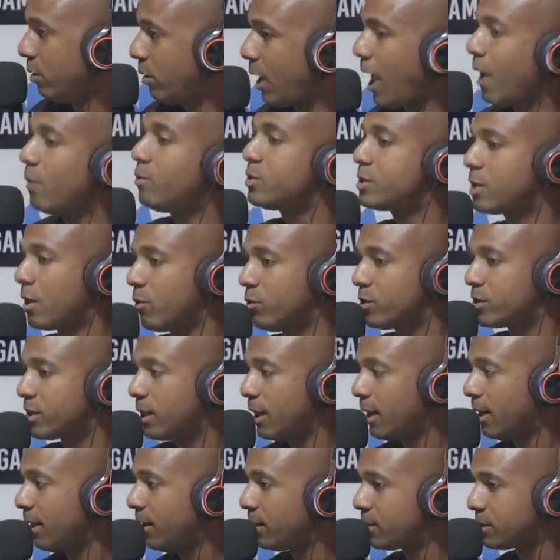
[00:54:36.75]
Hey, what's up? What's the
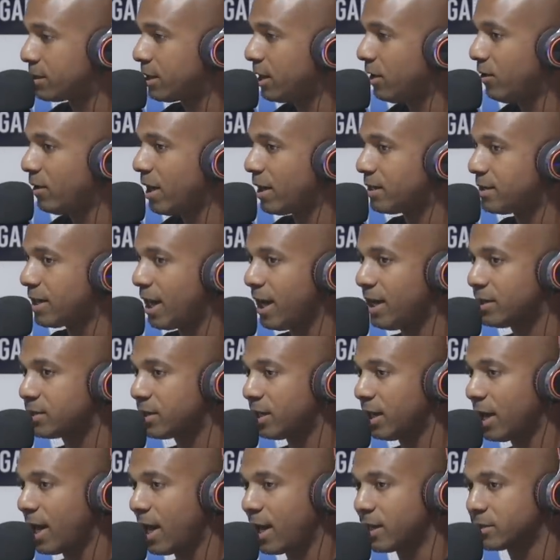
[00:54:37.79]
name? They just give you that daze
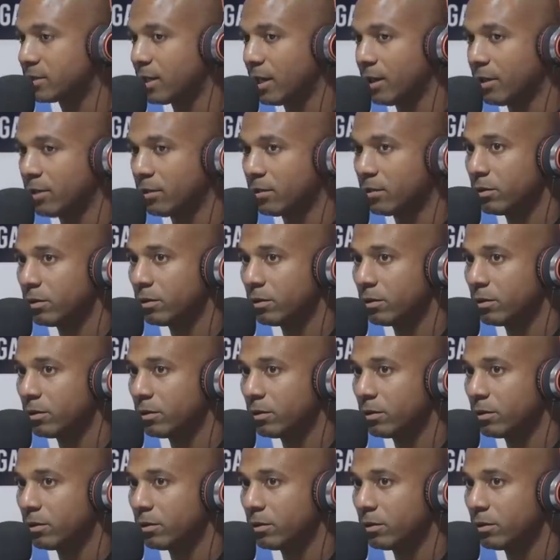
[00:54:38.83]
in the eyes like,